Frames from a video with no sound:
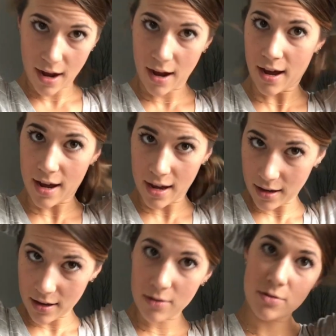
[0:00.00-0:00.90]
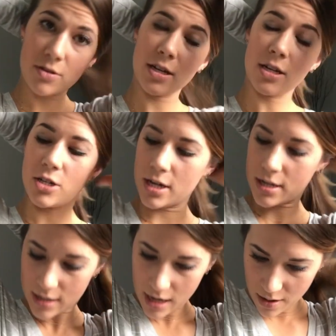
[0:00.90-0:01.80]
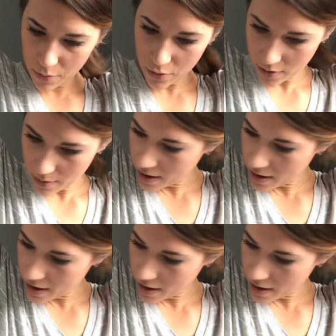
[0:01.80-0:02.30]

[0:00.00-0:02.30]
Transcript: I usually just end up pulling